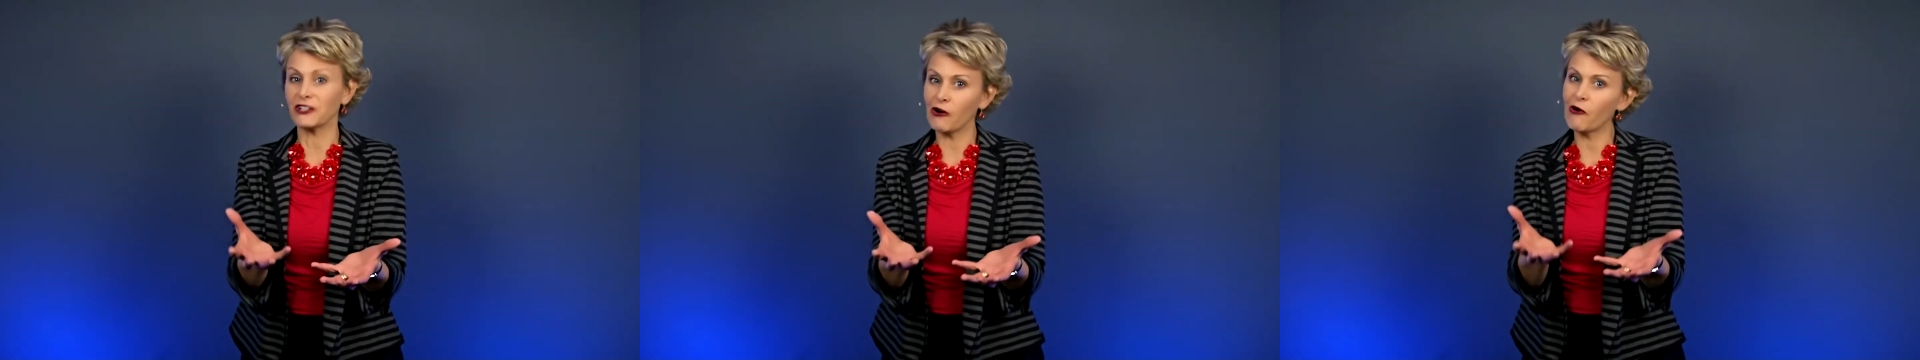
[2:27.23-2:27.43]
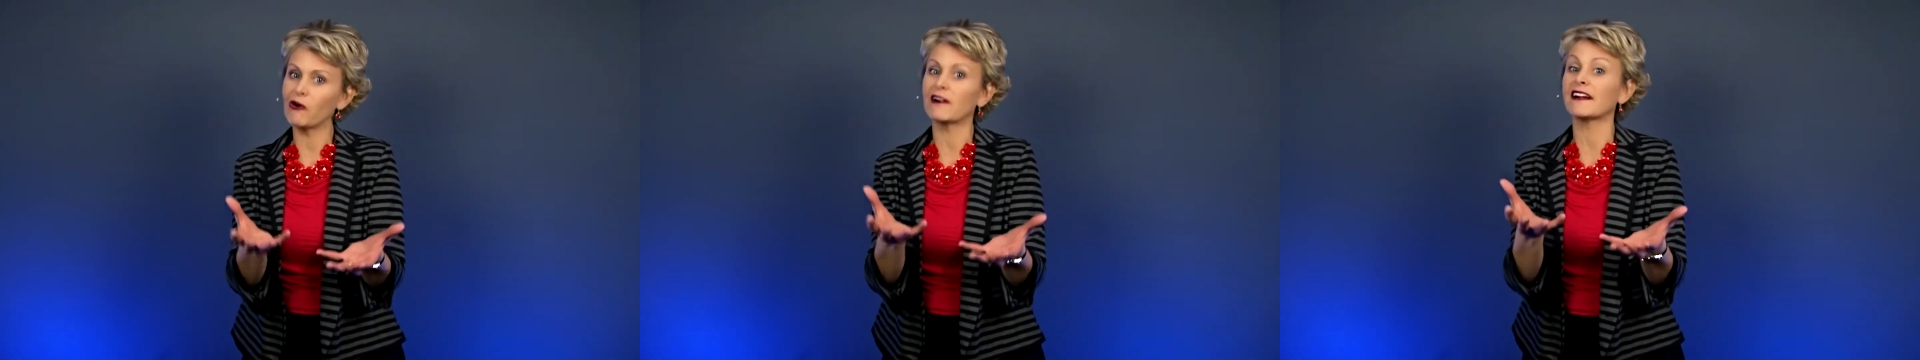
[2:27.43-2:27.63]

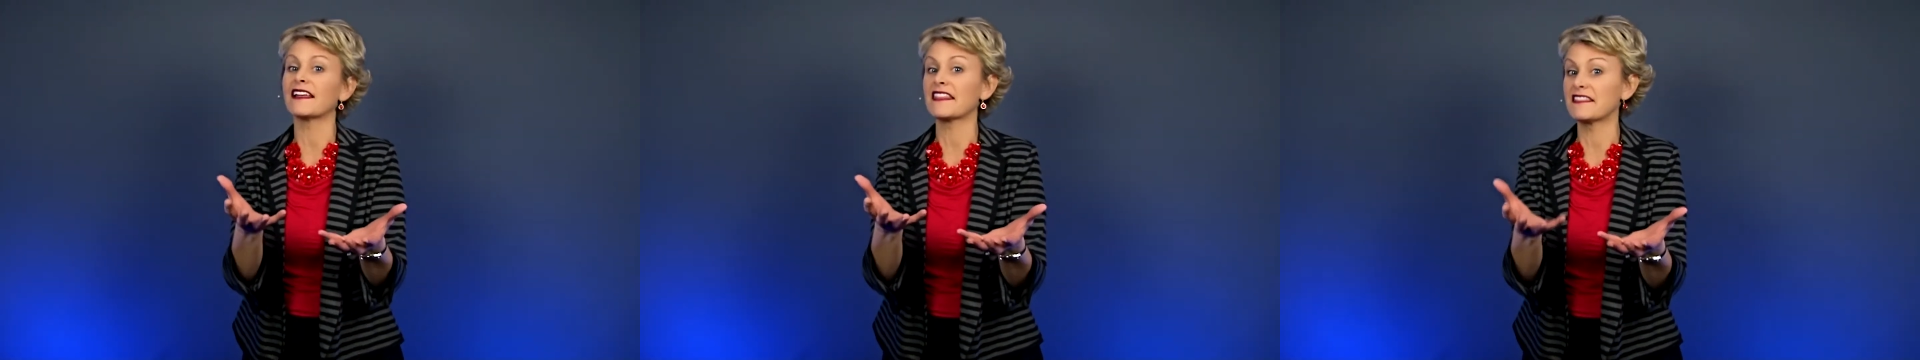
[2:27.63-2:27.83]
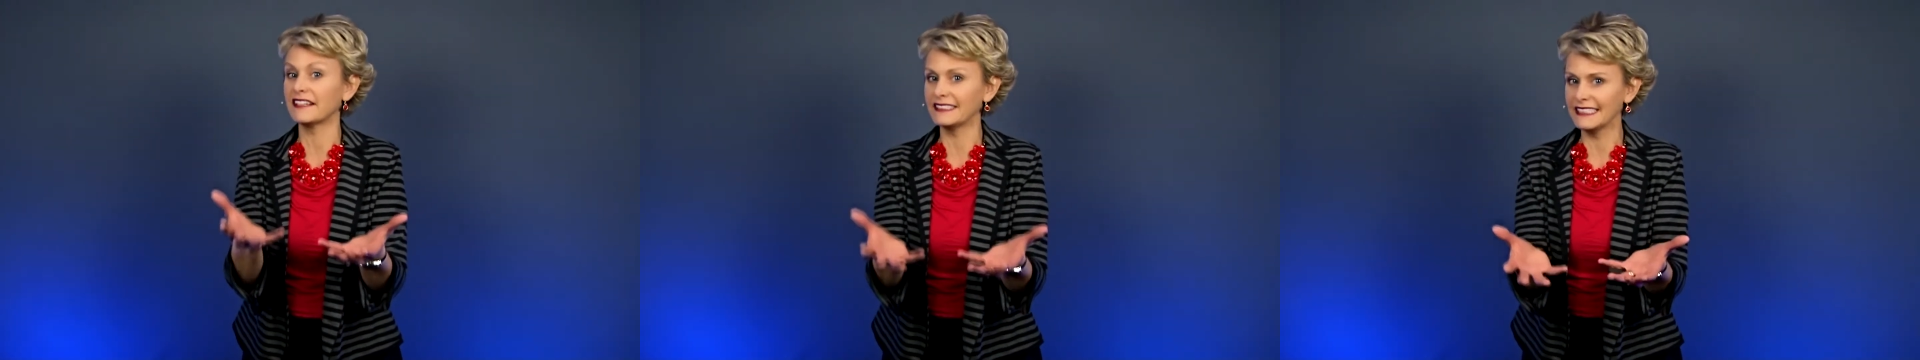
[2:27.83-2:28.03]
or
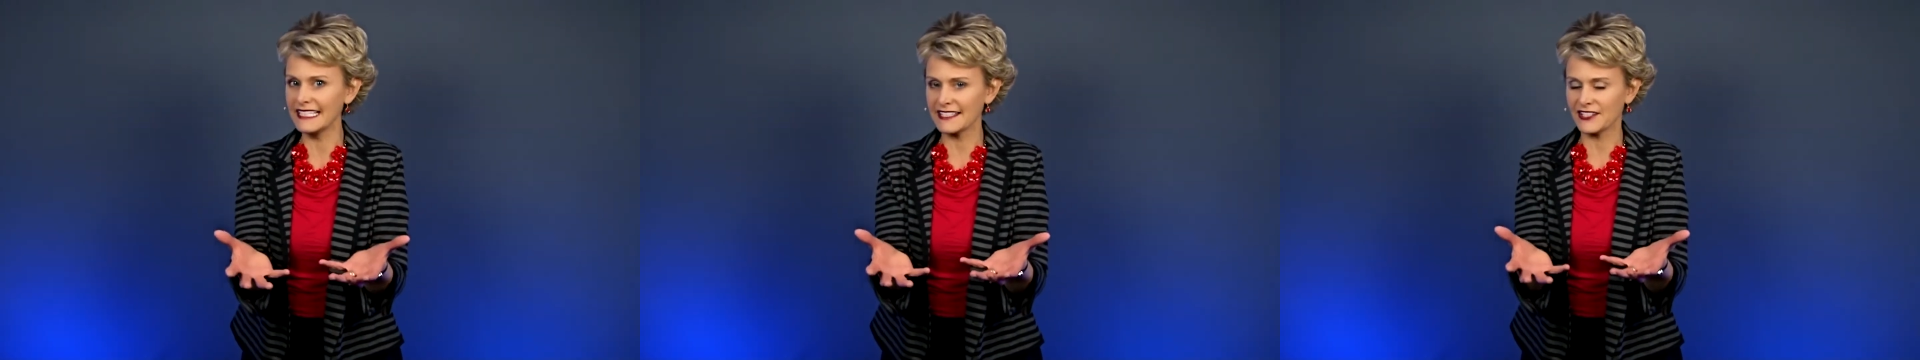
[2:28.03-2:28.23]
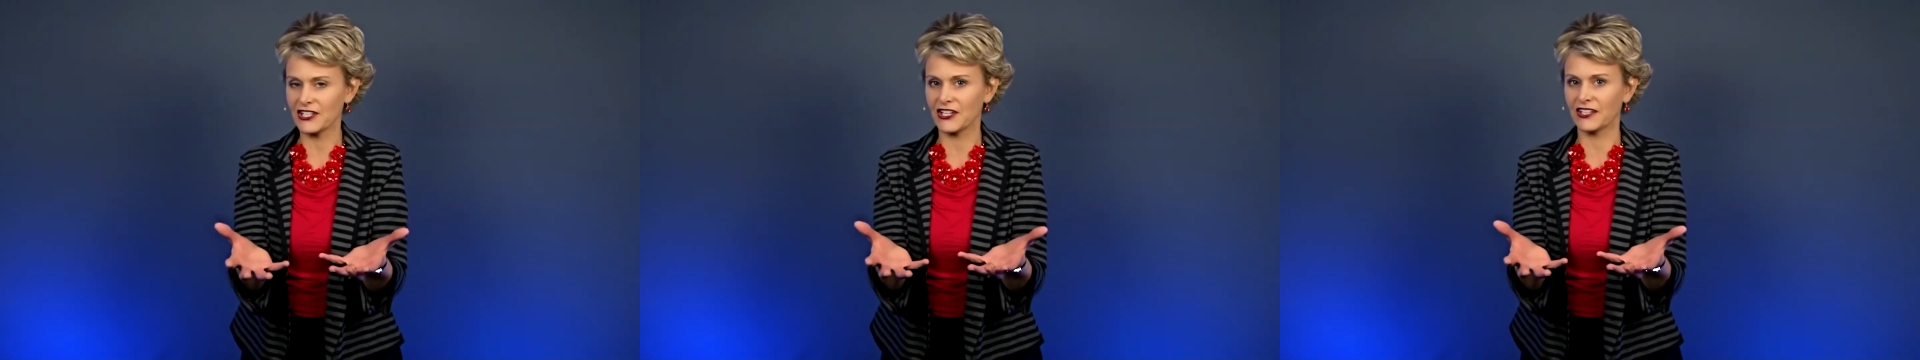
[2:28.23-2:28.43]
the
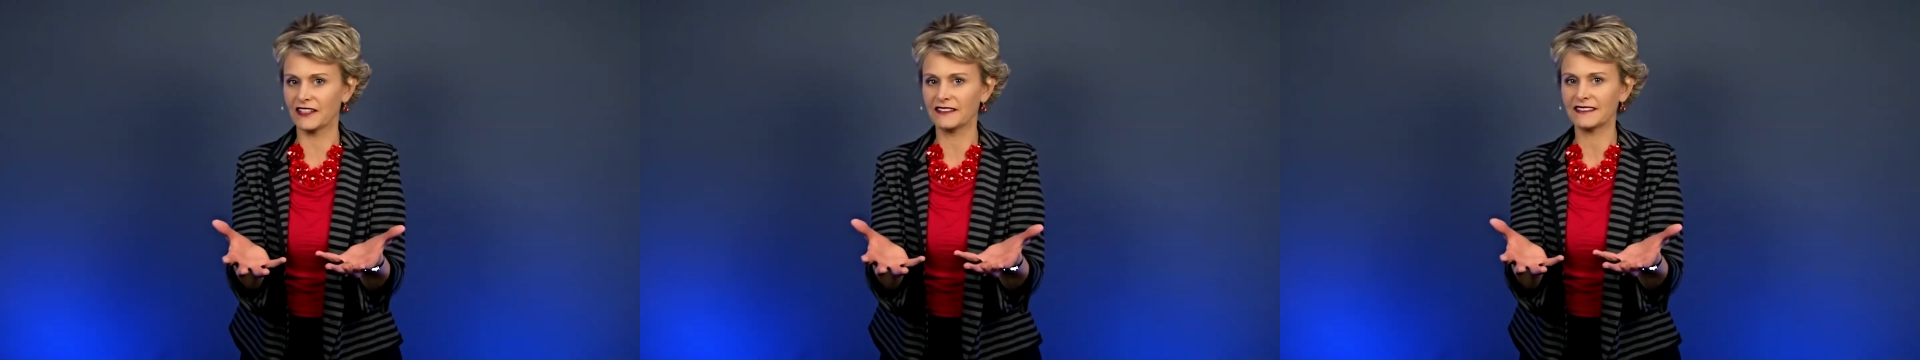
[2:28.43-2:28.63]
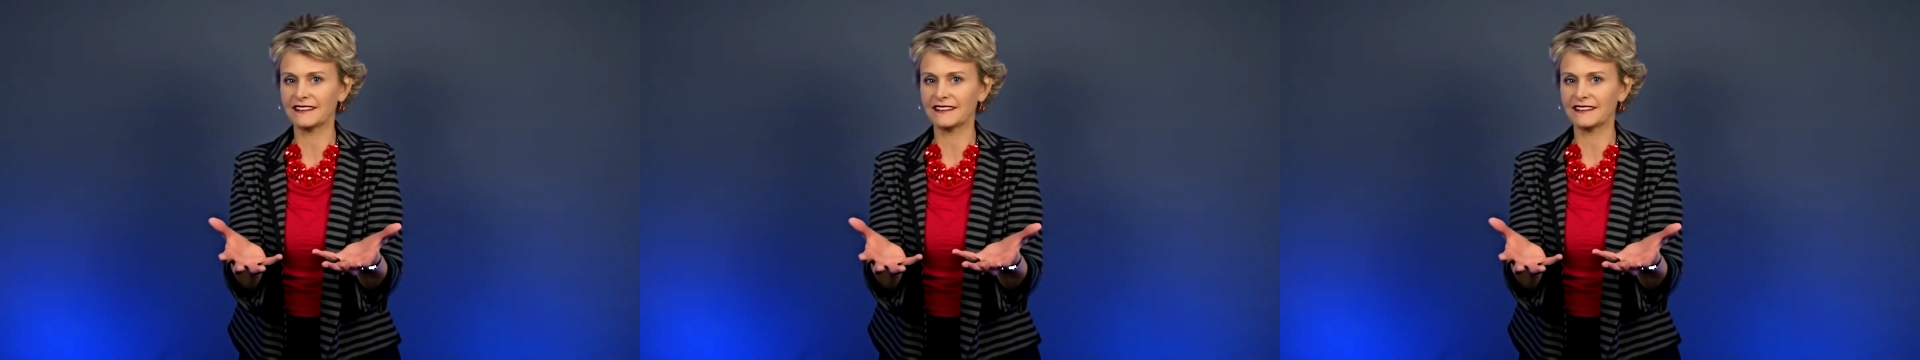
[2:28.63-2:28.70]
listener.